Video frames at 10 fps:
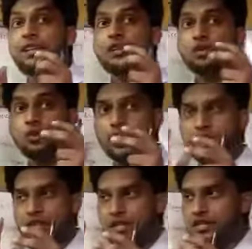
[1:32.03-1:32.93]
the two
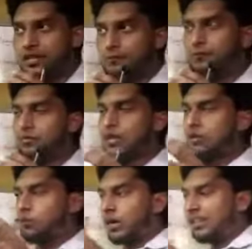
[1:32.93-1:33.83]
countries,
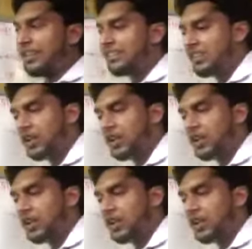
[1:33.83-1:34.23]
one country,